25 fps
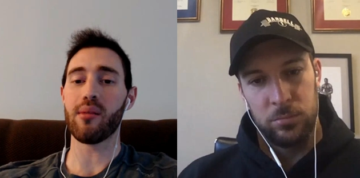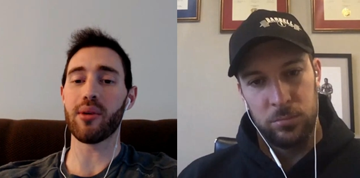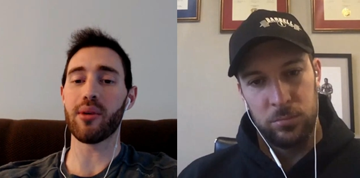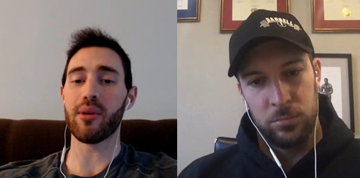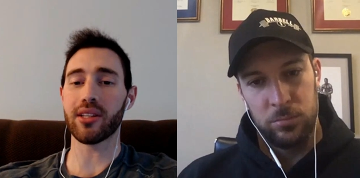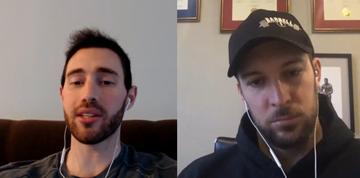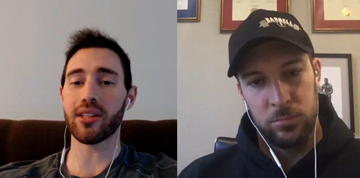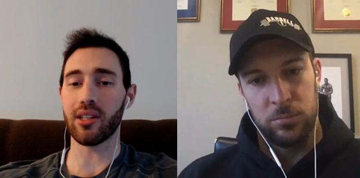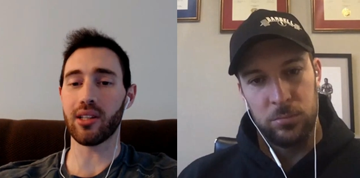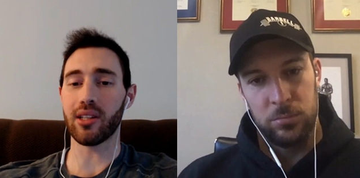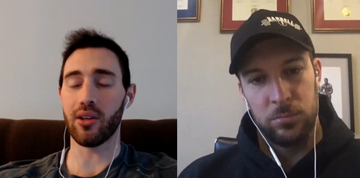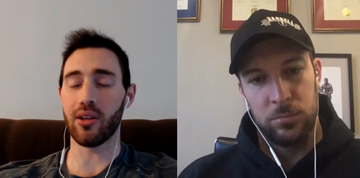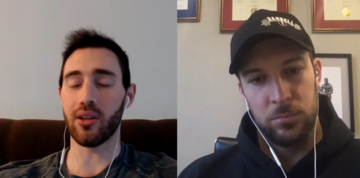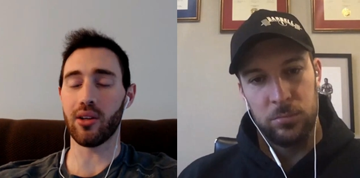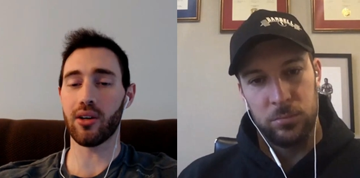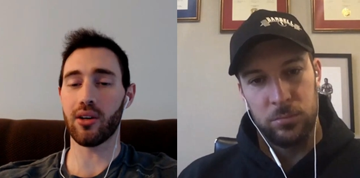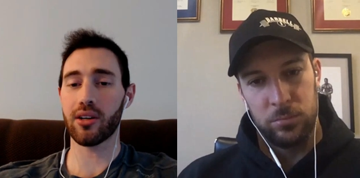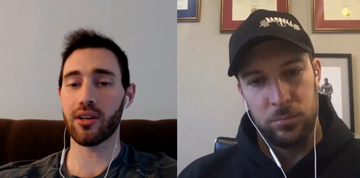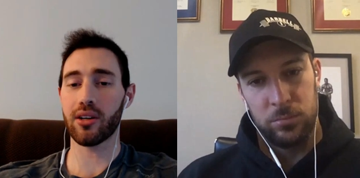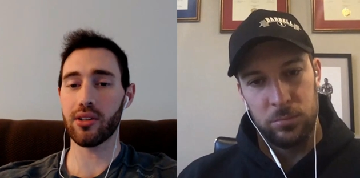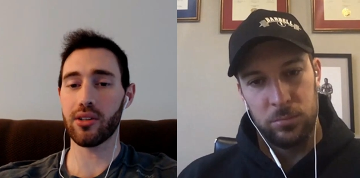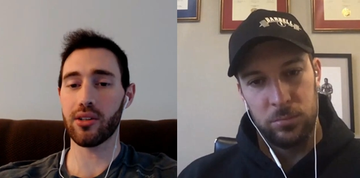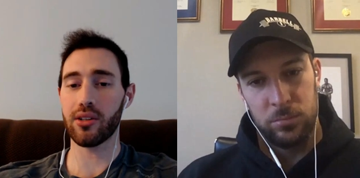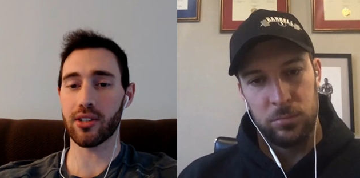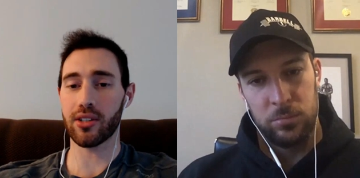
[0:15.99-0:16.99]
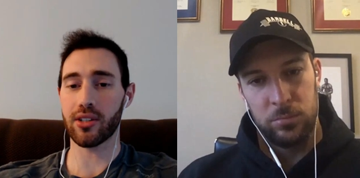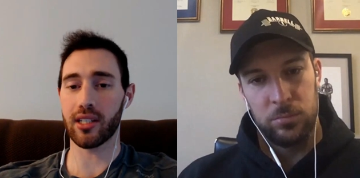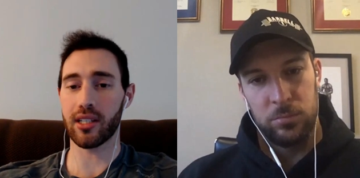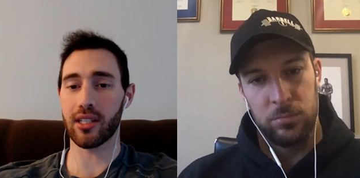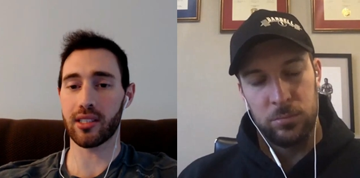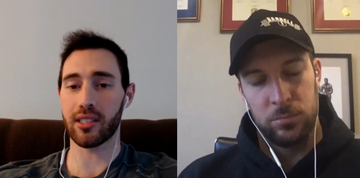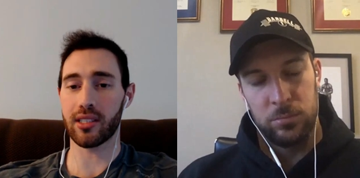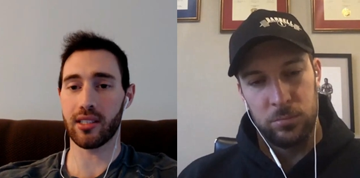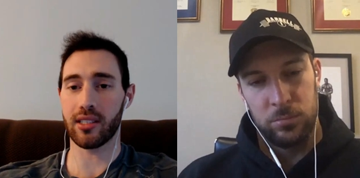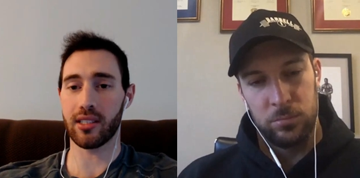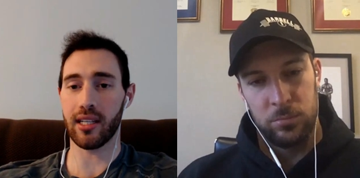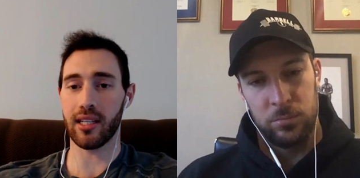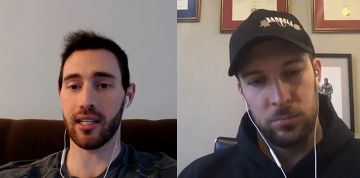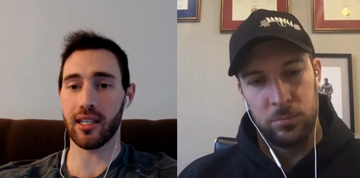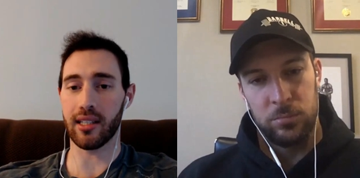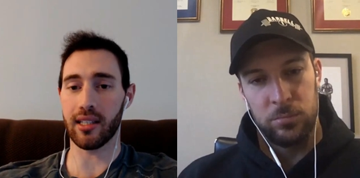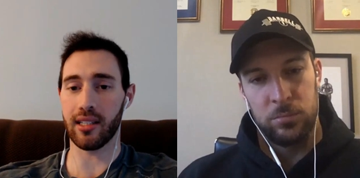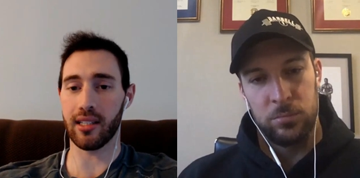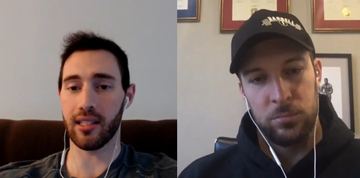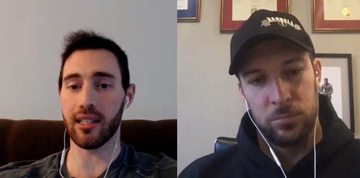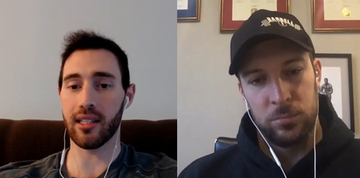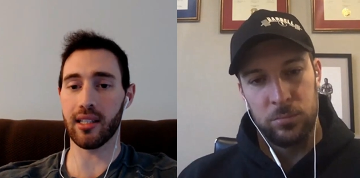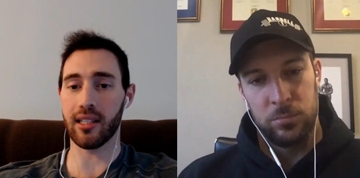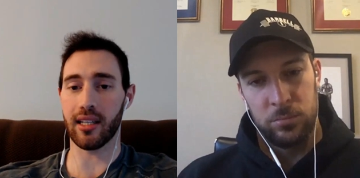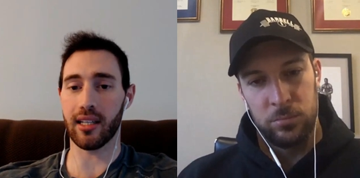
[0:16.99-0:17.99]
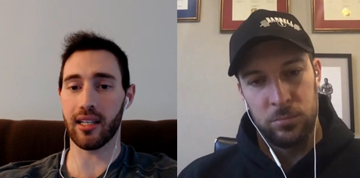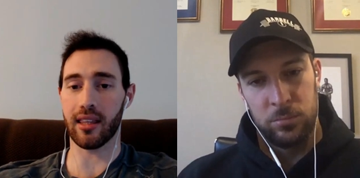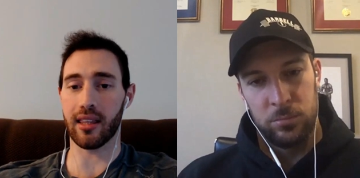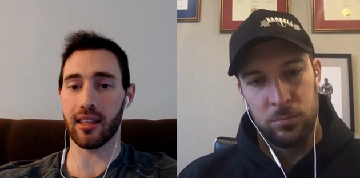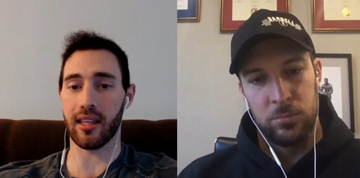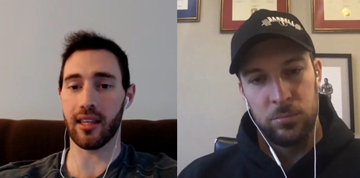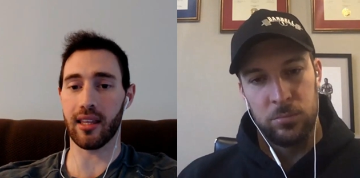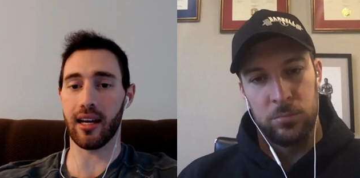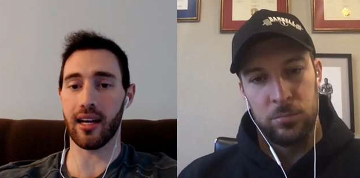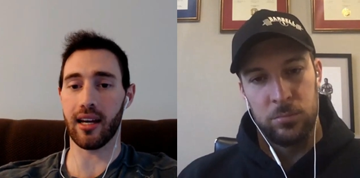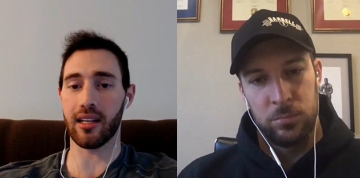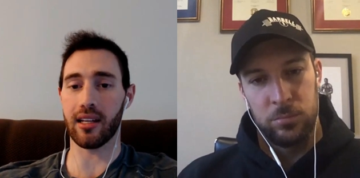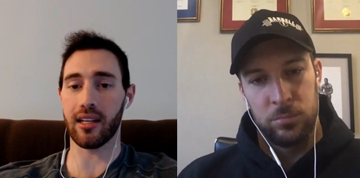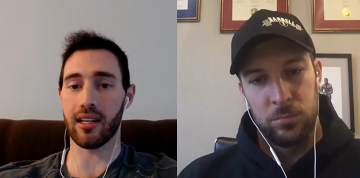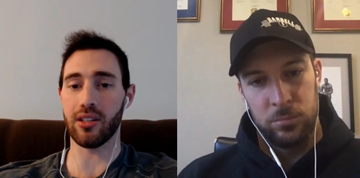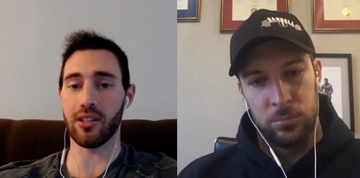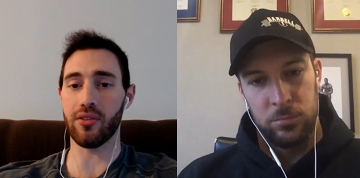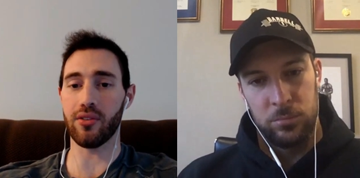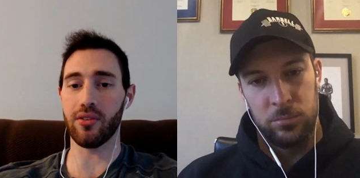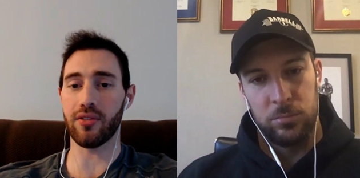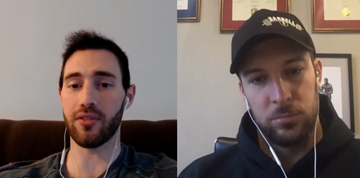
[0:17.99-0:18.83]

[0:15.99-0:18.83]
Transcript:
Speaker 1: but then the longer you tried to stay lean like that,